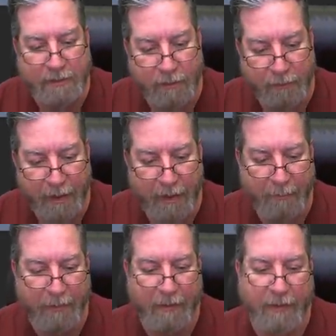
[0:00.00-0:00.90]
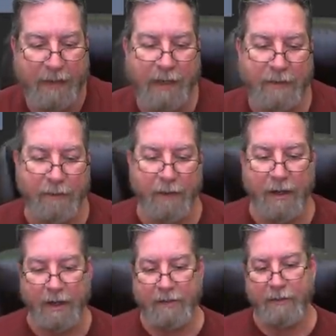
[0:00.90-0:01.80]
do that, but yeah, you're
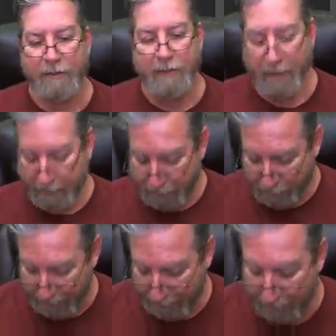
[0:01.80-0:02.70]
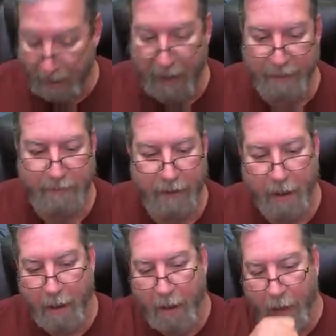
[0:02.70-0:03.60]
right, I do it a lot.
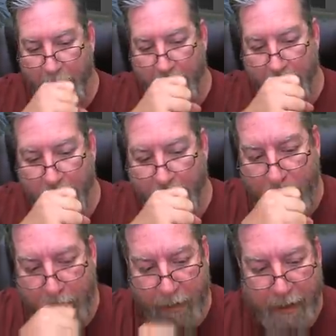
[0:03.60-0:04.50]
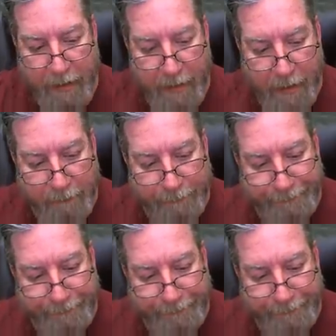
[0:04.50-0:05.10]
And